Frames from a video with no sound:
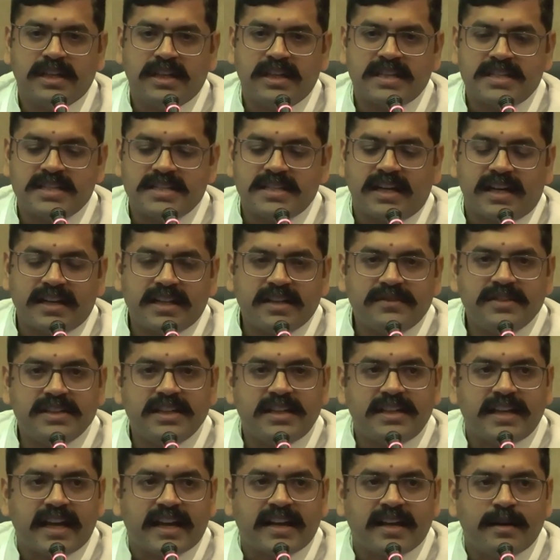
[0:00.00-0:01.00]
It started with
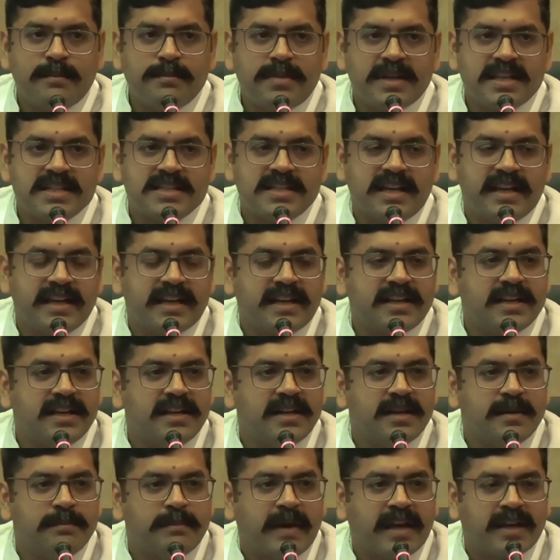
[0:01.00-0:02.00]
the tech companies like
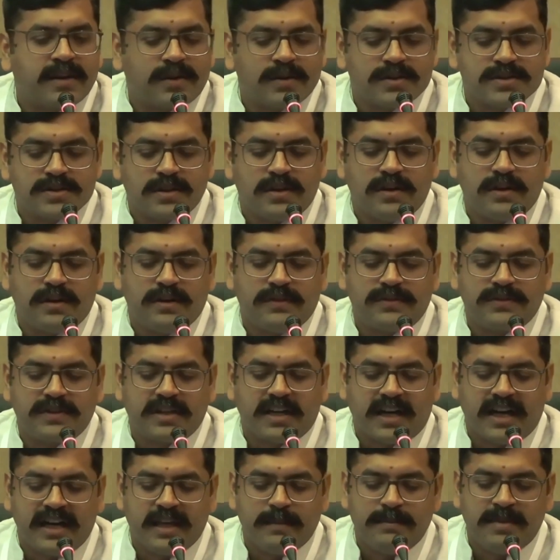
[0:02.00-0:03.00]
Microsoft,
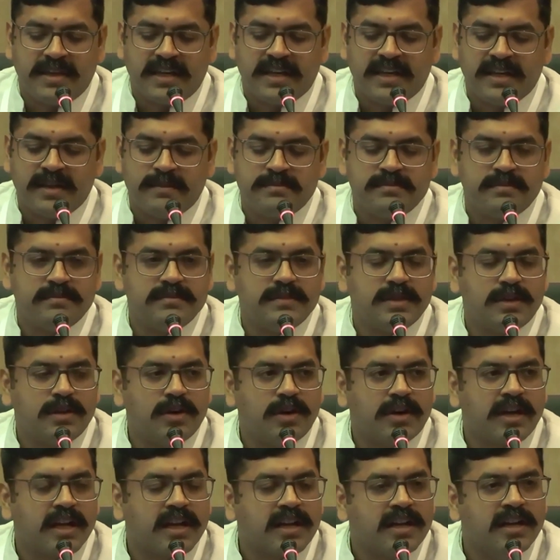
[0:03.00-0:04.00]
IBM,
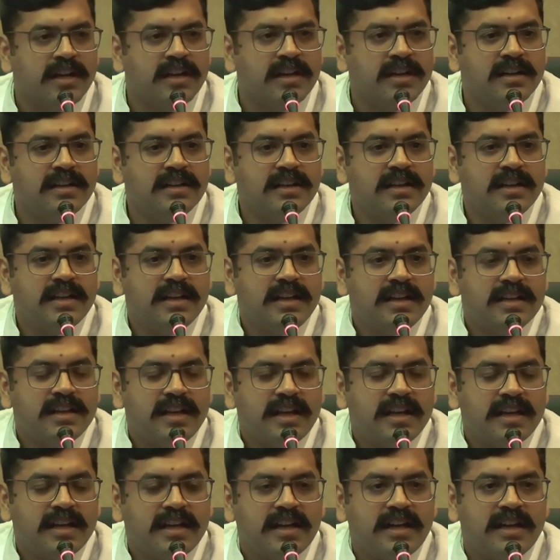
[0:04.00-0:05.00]
Oracle.
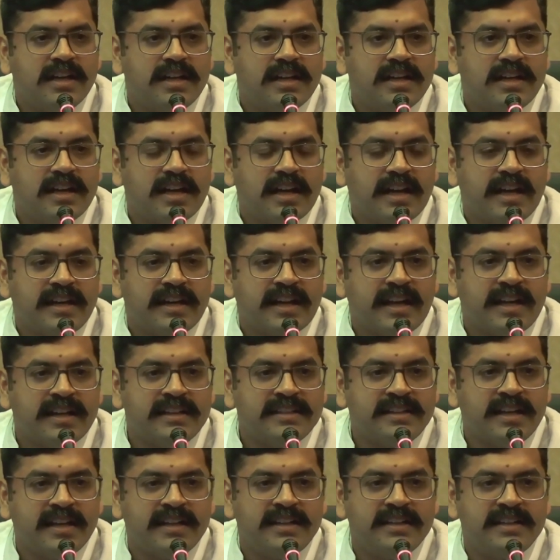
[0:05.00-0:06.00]

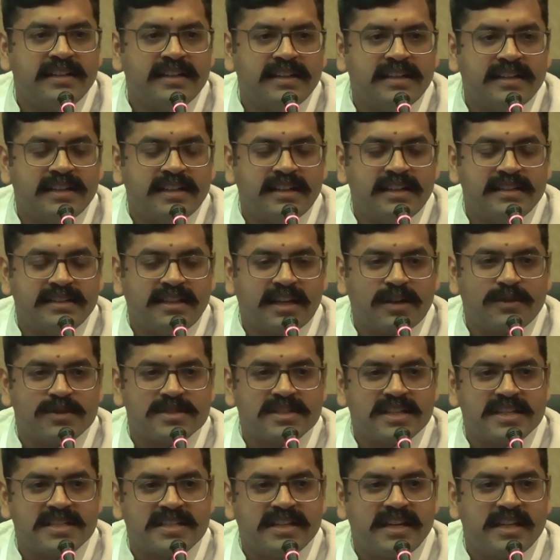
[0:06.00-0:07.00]
And then there
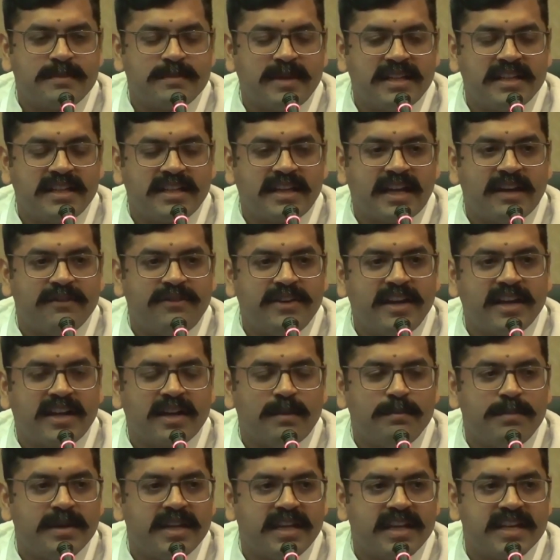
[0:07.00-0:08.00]
was a statement that every
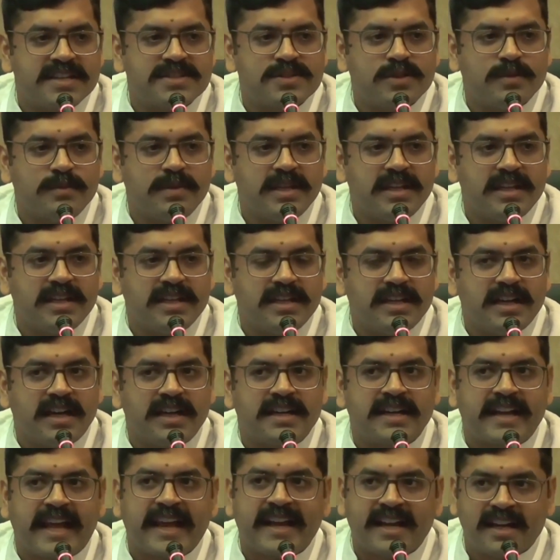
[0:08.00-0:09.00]
company has to be
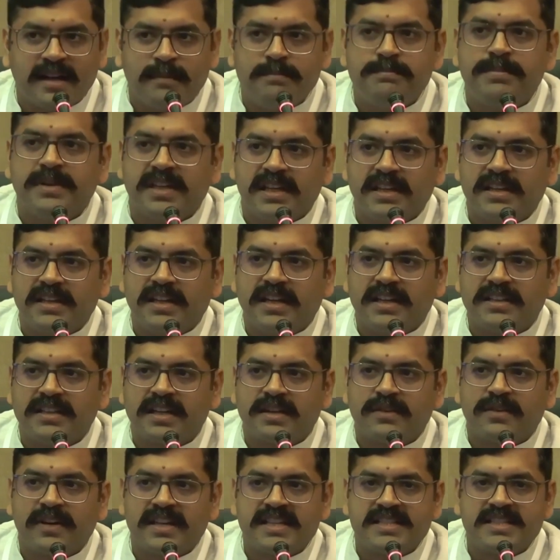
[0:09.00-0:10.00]
a tech company,
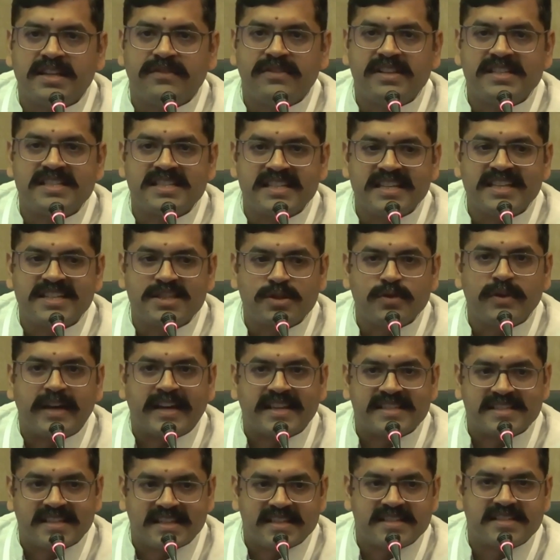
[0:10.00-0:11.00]
otherwise they will cease to
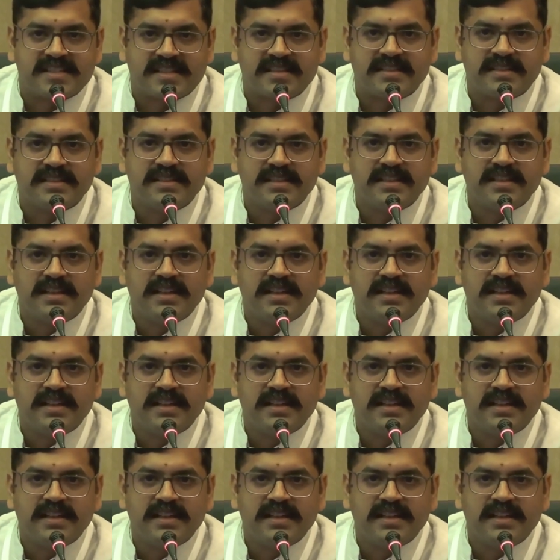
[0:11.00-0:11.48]
exist.